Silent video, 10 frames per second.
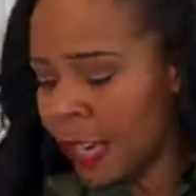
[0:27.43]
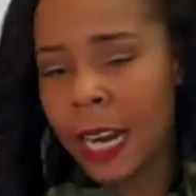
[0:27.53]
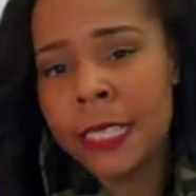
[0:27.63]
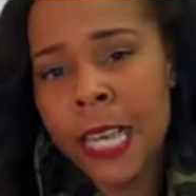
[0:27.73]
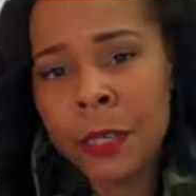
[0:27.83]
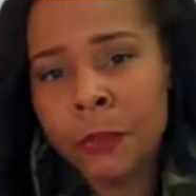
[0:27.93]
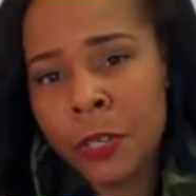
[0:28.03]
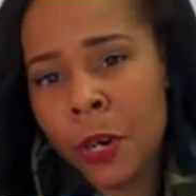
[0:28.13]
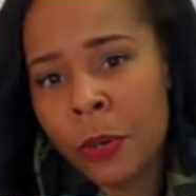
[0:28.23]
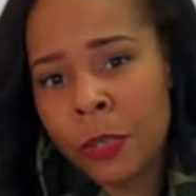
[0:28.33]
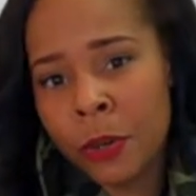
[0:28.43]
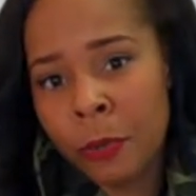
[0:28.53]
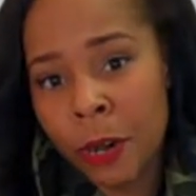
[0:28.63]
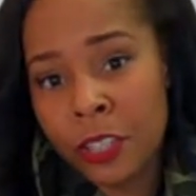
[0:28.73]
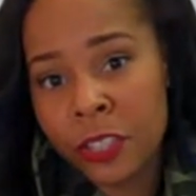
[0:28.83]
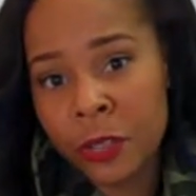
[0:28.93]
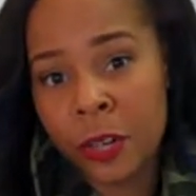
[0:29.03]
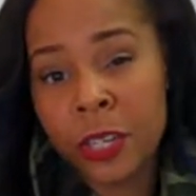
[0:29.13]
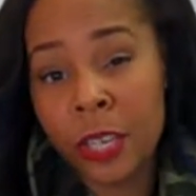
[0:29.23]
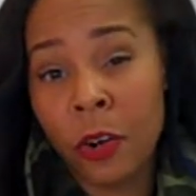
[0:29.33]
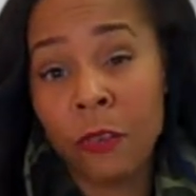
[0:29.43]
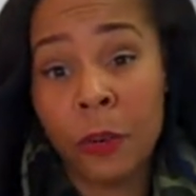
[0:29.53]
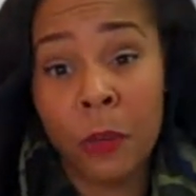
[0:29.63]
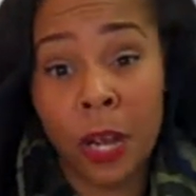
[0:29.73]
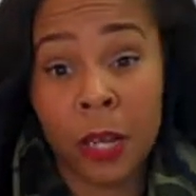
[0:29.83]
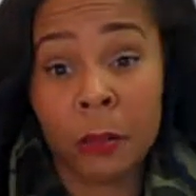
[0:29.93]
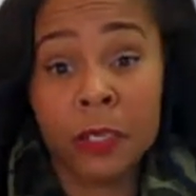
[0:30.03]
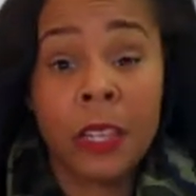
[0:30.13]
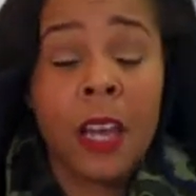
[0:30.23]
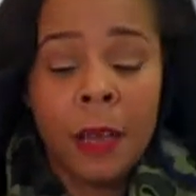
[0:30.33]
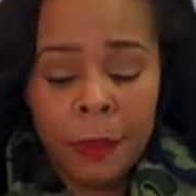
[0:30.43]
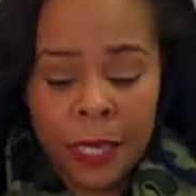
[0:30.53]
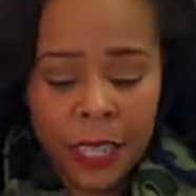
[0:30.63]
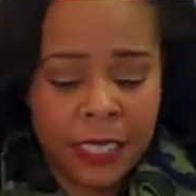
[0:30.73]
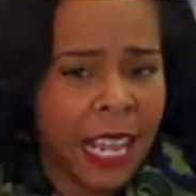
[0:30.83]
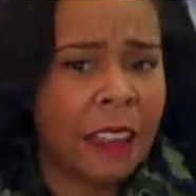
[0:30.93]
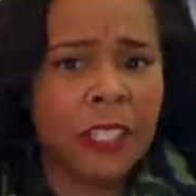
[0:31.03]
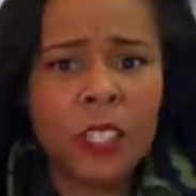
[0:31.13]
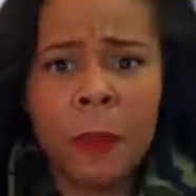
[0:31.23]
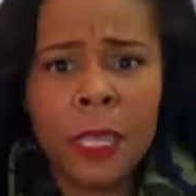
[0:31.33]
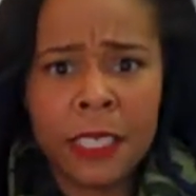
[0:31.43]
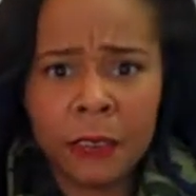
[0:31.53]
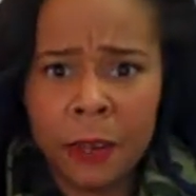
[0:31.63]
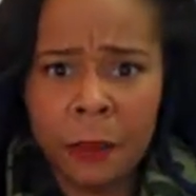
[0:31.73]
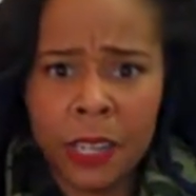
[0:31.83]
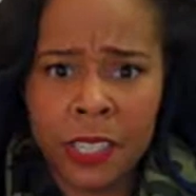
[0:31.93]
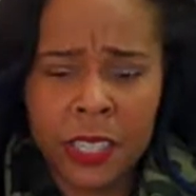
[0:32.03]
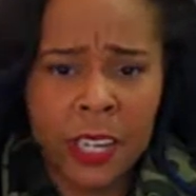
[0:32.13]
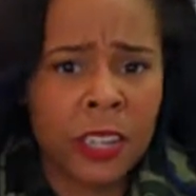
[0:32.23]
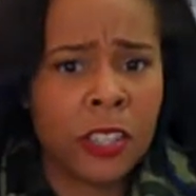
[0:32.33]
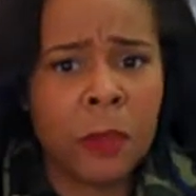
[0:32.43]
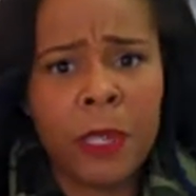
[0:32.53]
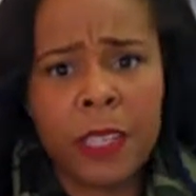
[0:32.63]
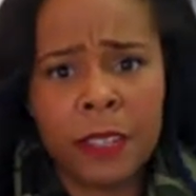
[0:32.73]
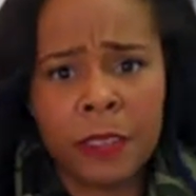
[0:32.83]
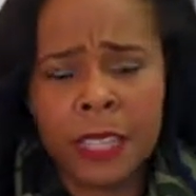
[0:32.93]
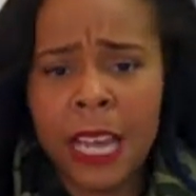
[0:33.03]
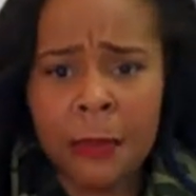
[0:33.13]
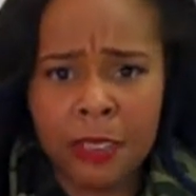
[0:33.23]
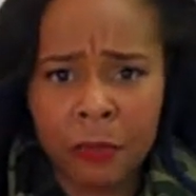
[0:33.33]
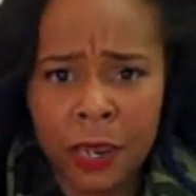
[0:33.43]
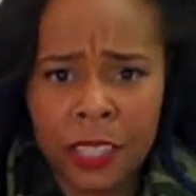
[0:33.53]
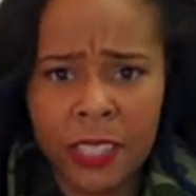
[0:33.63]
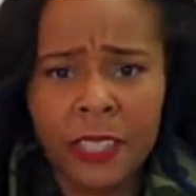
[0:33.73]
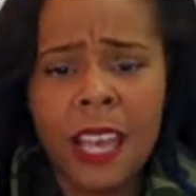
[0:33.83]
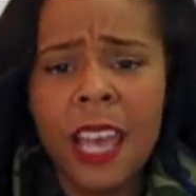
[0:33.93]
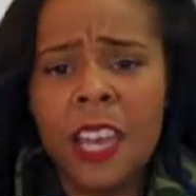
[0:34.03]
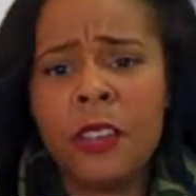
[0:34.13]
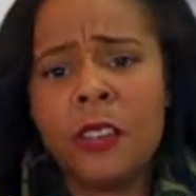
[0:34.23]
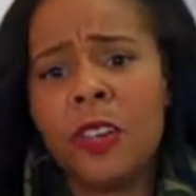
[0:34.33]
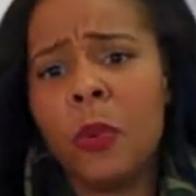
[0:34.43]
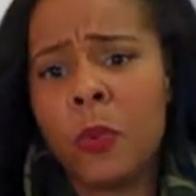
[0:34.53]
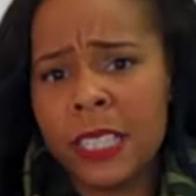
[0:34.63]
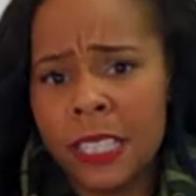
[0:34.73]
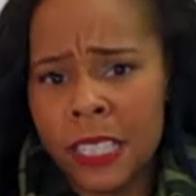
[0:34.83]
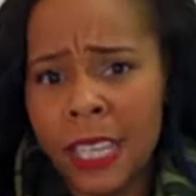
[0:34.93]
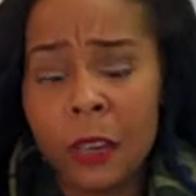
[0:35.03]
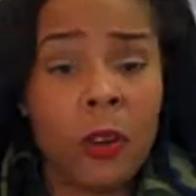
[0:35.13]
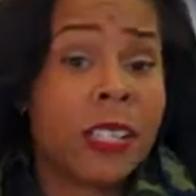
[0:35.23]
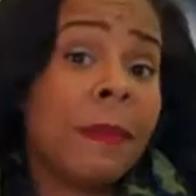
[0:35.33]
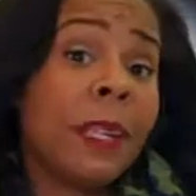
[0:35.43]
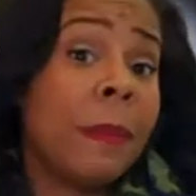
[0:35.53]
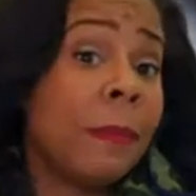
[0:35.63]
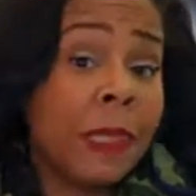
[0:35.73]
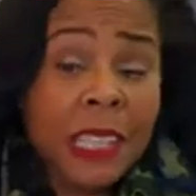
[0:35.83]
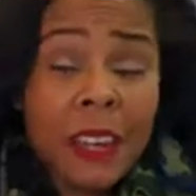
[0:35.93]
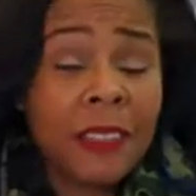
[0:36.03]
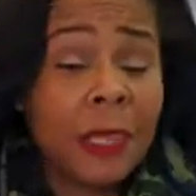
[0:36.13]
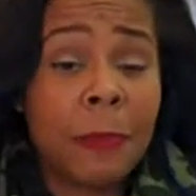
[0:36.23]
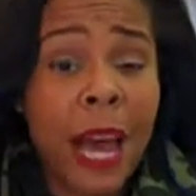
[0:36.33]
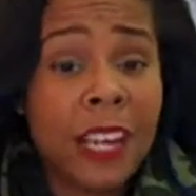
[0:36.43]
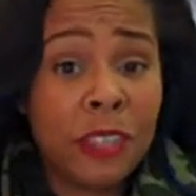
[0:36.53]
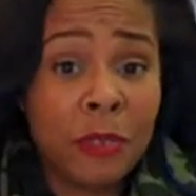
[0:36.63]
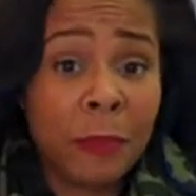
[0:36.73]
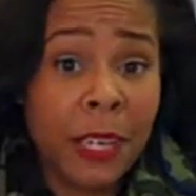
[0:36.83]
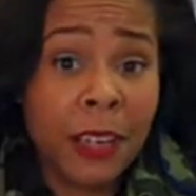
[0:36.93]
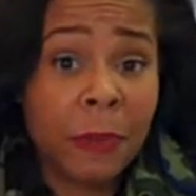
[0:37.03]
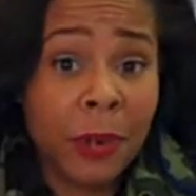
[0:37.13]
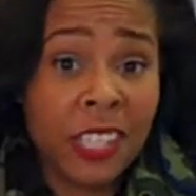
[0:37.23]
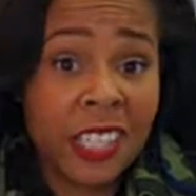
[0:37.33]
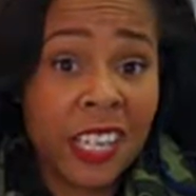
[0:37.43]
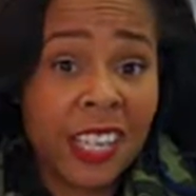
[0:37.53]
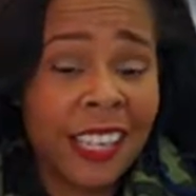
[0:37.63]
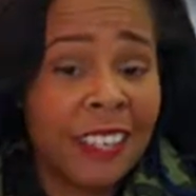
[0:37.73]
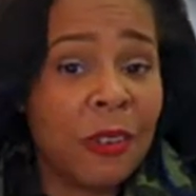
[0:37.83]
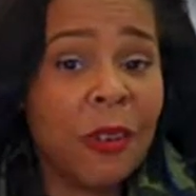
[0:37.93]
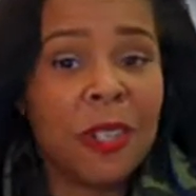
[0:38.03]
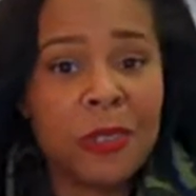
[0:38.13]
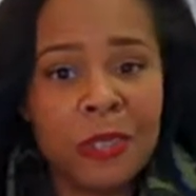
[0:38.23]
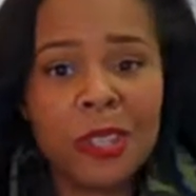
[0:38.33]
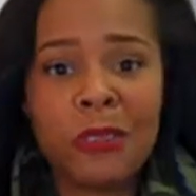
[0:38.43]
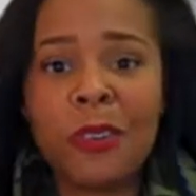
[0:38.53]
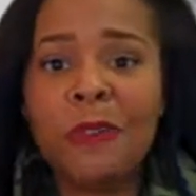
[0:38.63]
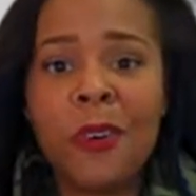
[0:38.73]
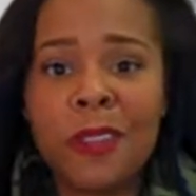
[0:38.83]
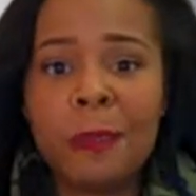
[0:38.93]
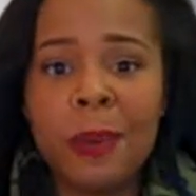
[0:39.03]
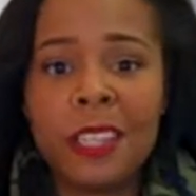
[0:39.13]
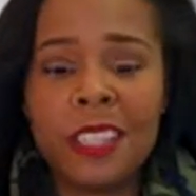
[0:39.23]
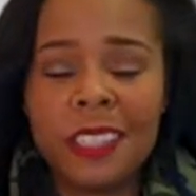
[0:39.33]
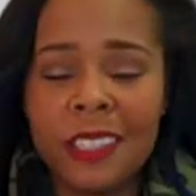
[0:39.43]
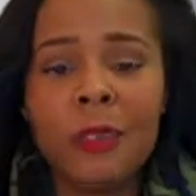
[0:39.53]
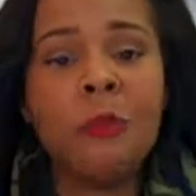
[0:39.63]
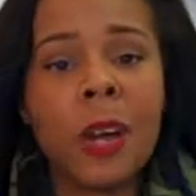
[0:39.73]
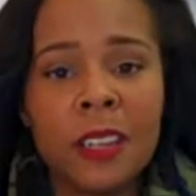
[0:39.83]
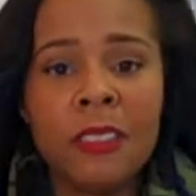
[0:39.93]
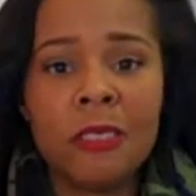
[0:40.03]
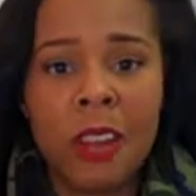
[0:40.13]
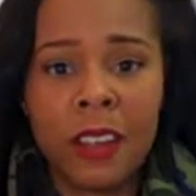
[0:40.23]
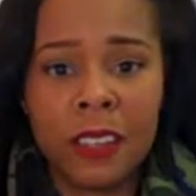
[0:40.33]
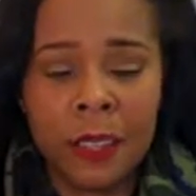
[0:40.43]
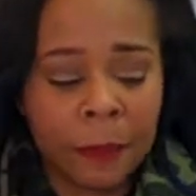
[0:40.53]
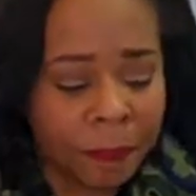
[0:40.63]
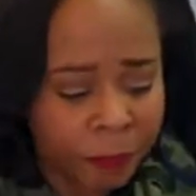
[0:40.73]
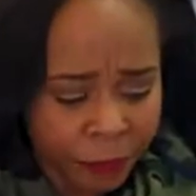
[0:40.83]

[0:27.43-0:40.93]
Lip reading: A lot of times when you go into a brush store, you get overwhelmed because they have so many different brushes there and so many different types of brushes, and you don't know what to get. Or somebody lovely buys you a makeup brush kit and you only use 3 or 4 of the brushes and you want to use all of them.